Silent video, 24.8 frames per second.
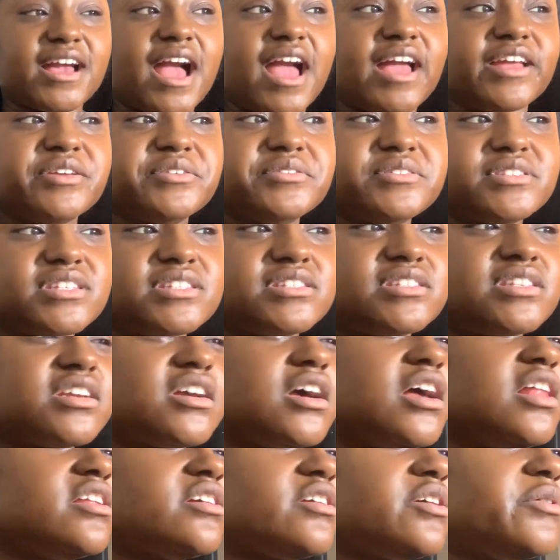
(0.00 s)
I use this to
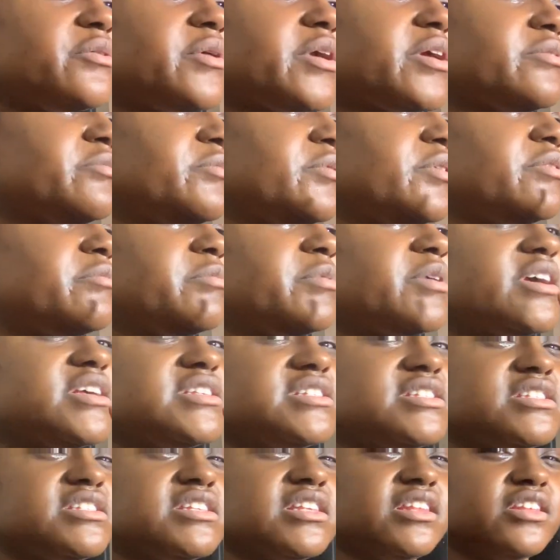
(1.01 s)
color correct with because
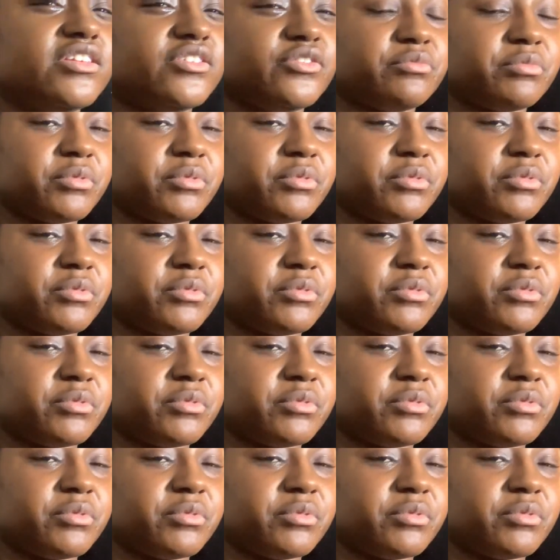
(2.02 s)
it's a little